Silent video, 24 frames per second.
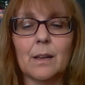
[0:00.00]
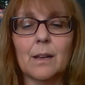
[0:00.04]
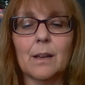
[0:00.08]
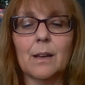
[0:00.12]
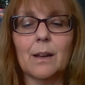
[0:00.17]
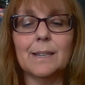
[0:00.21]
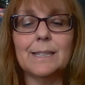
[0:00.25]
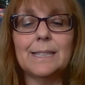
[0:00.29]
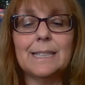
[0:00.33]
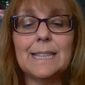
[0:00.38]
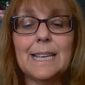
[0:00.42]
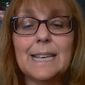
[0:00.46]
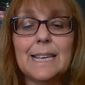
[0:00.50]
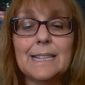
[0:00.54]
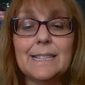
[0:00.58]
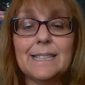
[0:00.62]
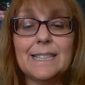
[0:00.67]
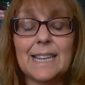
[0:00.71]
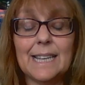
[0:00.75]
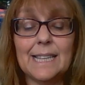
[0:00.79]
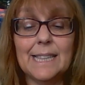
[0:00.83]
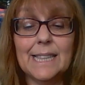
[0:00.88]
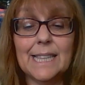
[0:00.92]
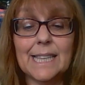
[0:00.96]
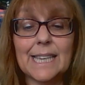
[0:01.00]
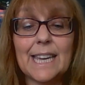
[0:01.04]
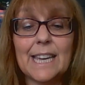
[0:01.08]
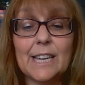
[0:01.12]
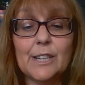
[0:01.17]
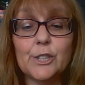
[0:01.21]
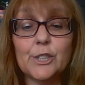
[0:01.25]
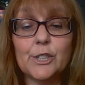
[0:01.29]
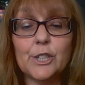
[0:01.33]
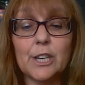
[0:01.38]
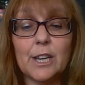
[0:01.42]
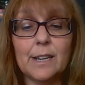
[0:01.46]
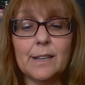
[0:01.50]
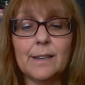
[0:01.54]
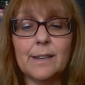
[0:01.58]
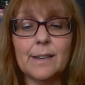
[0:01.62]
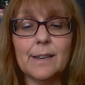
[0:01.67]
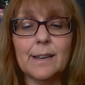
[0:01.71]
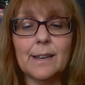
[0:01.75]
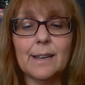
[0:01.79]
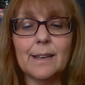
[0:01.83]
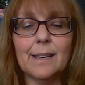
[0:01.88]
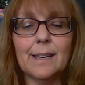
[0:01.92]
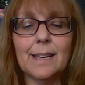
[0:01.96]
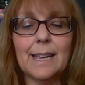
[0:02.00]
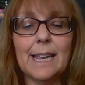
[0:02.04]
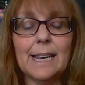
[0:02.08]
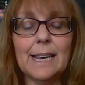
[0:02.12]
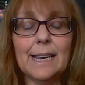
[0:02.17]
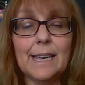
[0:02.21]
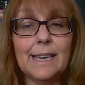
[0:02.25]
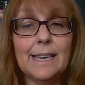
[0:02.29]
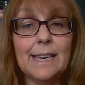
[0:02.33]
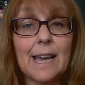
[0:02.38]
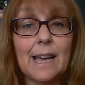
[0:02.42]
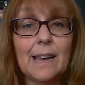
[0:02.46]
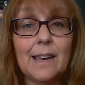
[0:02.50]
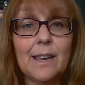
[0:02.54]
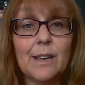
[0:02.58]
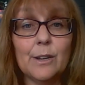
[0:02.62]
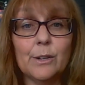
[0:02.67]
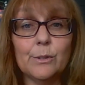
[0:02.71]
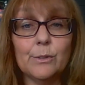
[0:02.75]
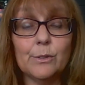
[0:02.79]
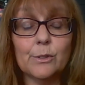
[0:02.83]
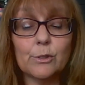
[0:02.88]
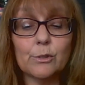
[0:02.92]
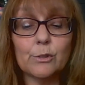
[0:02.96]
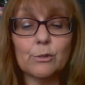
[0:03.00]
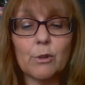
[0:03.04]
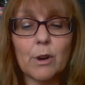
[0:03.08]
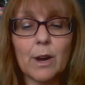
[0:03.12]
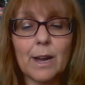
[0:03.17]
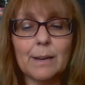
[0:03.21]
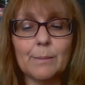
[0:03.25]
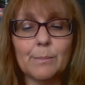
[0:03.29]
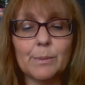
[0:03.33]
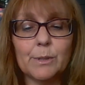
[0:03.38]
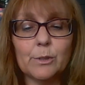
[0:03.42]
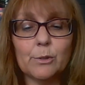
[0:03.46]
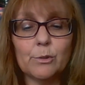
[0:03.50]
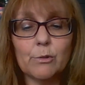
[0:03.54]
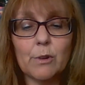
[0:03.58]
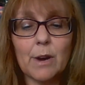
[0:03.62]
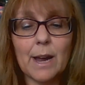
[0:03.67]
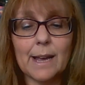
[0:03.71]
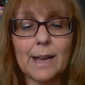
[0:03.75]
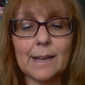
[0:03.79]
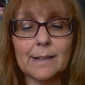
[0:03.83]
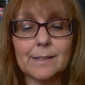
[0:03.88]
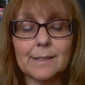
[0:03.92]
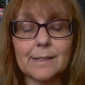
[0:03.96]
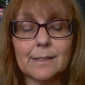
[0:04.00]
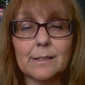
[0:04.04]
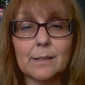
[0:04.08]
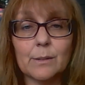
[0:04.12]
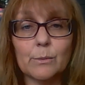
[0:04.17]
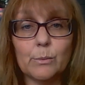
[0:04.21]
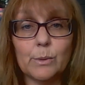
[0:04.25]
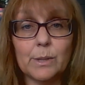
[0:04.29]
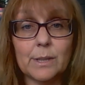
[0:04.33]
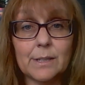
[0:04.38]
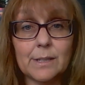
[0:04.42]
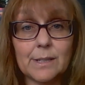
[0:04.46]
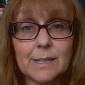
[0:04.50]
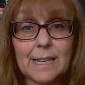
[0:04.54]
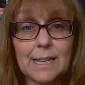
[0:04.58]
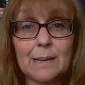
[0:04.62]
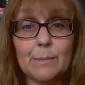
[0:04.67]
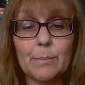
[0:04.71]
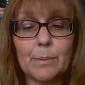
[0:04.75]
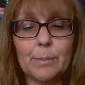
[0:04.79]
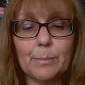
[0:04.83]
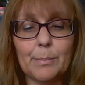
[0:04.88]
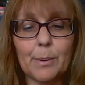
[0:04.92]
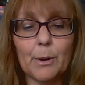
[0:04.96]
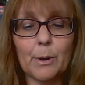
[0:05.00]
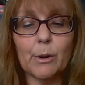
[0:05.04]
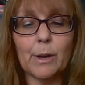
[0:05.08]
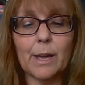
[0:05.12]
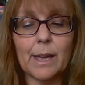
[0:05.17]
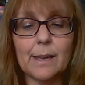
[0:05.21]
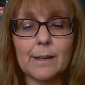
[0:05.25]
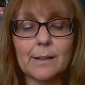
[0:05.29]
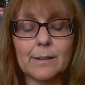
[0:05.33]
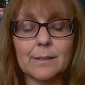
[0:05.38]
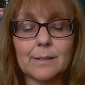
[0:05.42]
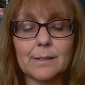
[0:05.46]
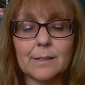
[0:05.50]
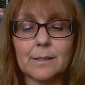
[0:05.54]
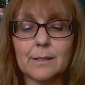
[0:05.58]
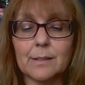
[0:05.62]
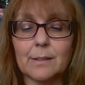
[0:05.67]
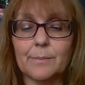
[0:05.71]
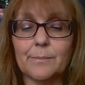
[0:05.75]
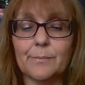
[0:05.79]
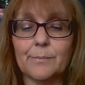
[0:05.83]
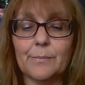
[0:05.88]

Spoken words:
I sit in the kitchen in a yellow striped dress with deep pockets.